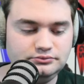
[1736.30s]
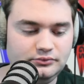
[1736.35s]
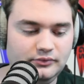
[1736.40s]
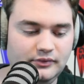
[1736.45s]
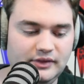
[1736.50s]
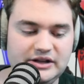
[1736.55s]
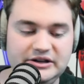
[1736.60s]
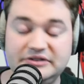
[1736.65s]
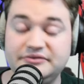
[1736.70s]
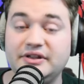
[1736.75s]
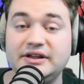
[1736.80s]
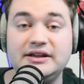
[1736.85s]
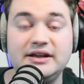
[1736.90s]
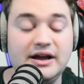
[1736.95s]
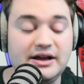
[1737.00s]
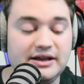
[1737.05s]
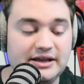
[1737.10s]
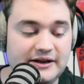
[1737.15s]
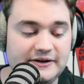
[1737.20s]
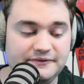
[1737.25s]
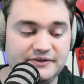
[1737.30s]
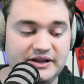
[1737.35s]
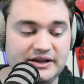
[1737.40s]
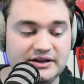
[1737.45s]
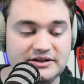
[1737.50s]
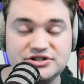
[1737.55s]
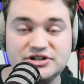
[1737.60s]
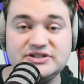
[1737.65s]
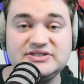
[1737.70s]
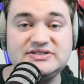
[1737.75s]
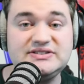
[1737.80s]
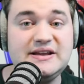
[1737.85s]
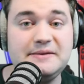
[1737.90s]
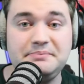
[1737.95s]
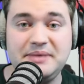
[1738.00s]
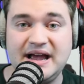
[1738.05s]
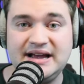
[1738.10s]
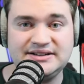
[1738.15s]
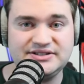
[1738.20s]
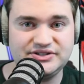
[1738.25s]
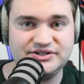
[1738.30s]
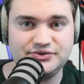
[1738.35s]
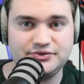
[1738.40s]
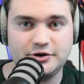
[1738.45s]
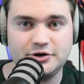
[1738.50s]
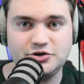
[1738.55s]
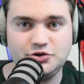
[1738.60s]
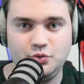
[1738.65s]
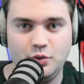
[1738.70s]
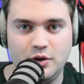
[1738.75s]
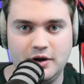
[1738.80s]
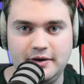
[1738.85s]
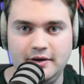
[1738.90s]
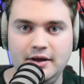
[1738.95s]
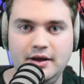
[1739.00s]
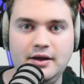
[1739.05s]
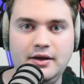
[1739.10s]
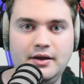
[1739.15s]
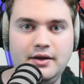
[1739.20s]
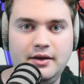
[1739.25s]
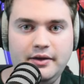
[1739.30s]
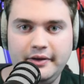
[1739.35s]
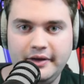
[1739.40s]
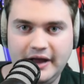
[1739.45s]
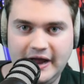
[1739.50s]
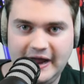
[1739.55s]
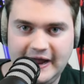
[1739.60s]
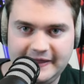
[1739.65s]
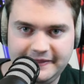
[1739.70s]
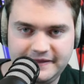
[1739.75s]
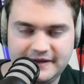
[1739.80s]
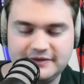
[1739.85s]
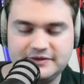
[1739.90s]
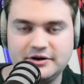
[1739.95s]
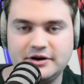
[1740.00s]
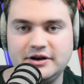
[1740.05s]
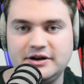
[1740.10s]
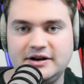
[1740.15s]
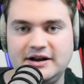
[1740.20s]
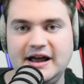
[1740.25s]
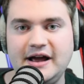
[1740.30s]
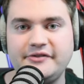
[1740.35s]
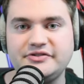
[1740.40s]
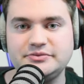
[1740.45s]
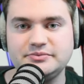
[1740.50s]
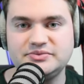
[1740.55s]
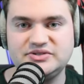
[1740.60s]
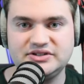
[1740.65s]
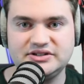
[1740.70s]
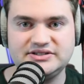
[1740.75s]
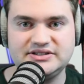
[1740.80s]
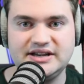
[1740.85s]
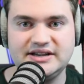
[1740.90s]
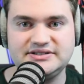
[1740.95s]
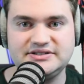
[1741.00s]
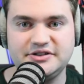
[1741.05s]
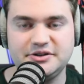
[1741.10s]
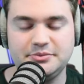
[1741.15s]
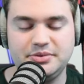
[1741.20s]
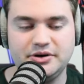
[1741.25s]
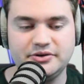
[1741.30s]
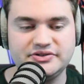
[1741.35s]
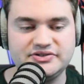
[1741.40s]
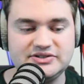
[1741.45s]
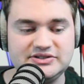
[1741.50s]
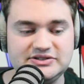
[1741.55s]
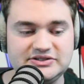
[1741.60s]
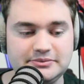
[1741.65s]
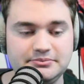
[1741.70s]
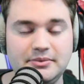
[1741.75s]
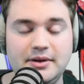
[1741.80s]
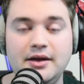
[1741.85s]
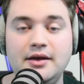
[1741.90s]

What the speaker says: And if they can just get past this first one, I think they're going to have some success in the postseason.